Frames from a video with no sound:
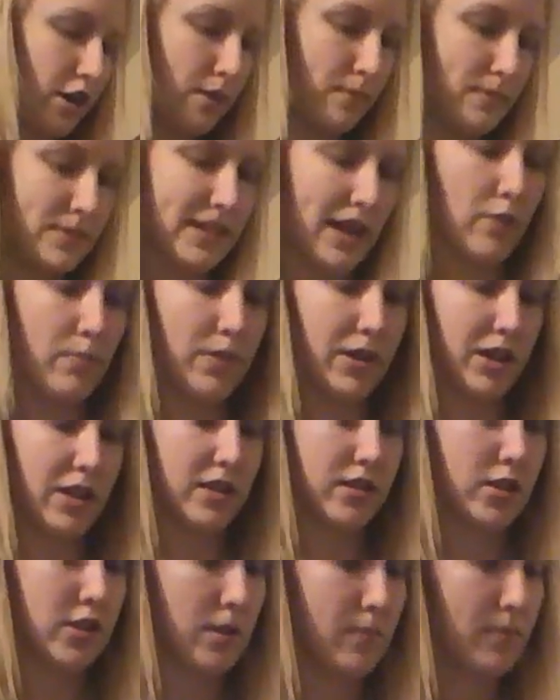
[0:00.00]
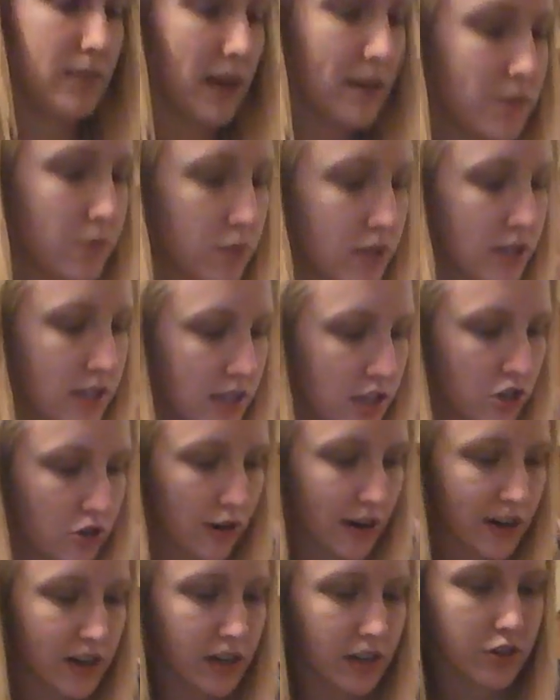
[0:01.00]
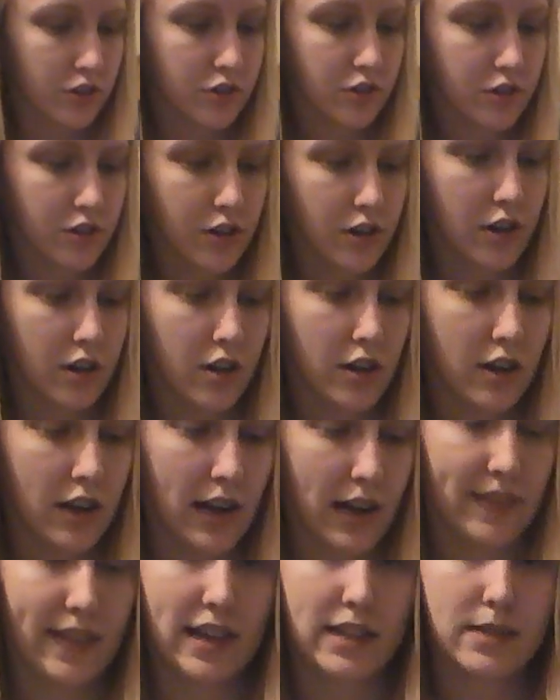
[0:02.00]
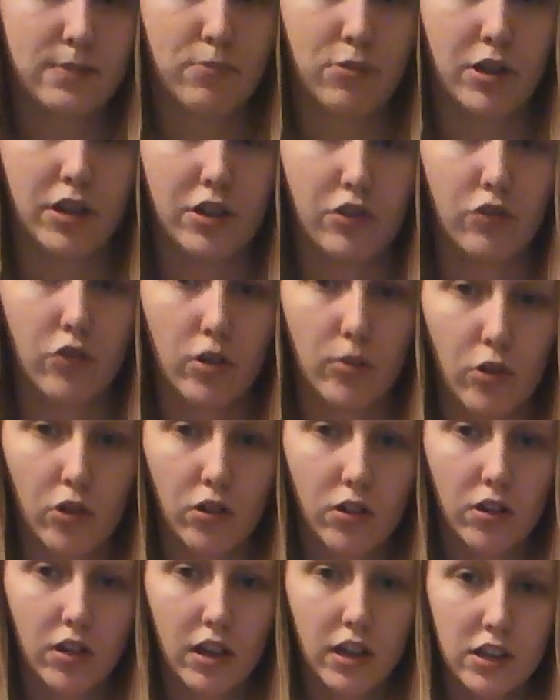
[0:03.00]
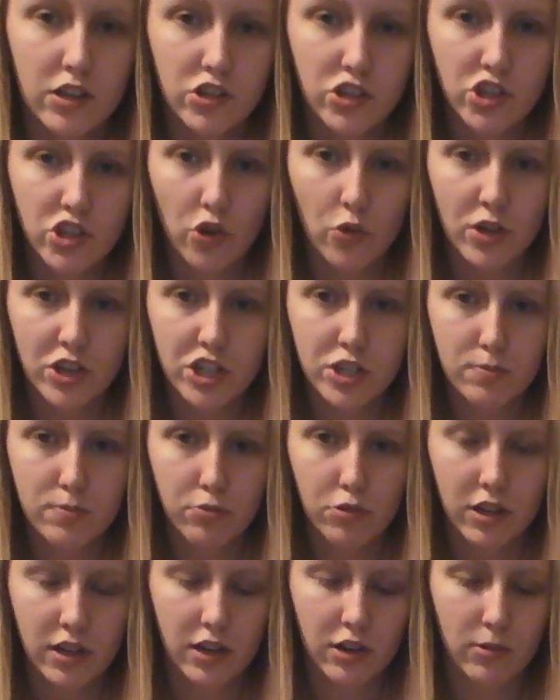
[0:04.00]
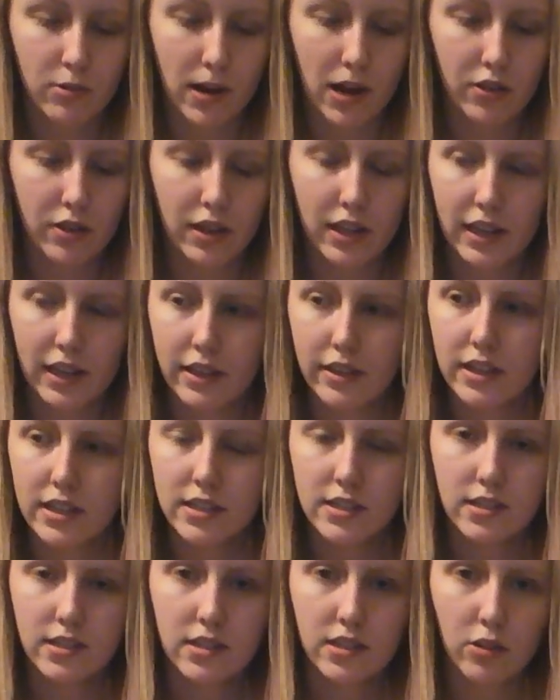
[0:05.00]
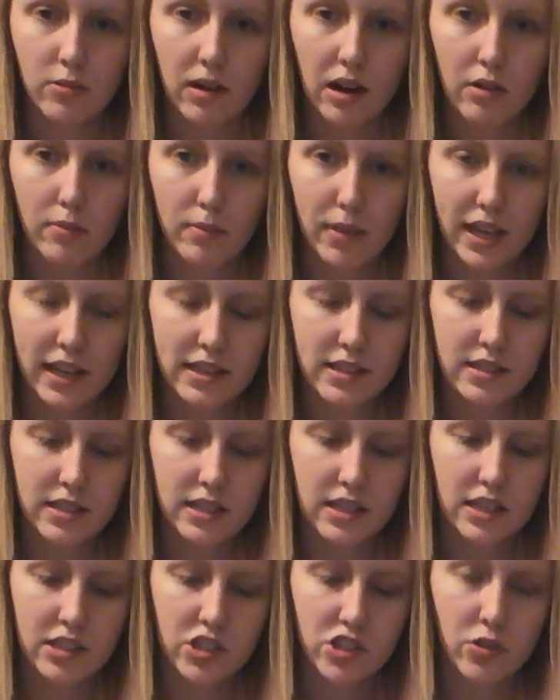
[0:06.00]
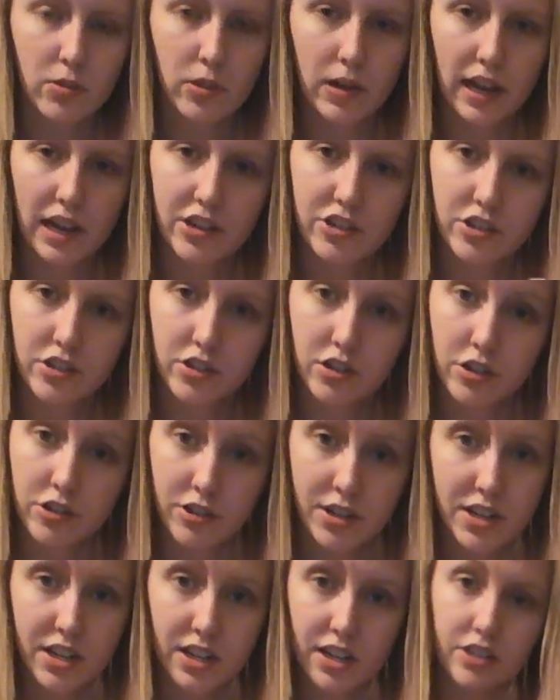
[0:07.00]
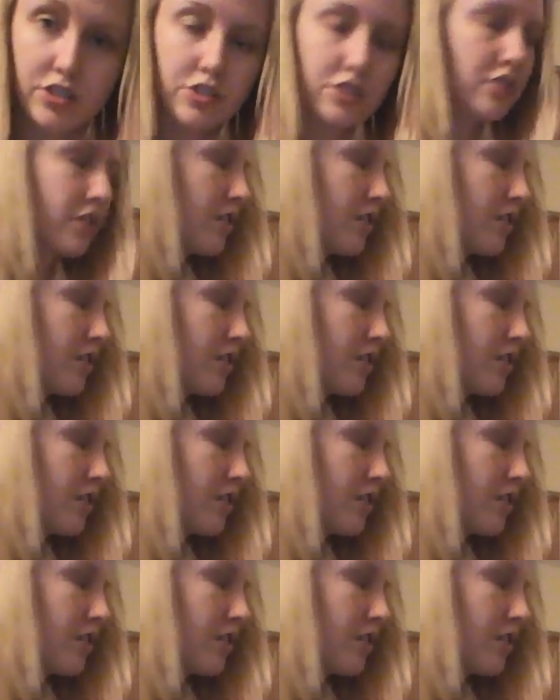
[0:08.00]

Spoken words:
comes out, because sometimes we see drainage, and that's pretty normal. So we just put it around like this around Mackenzie, and so it catches her drainage.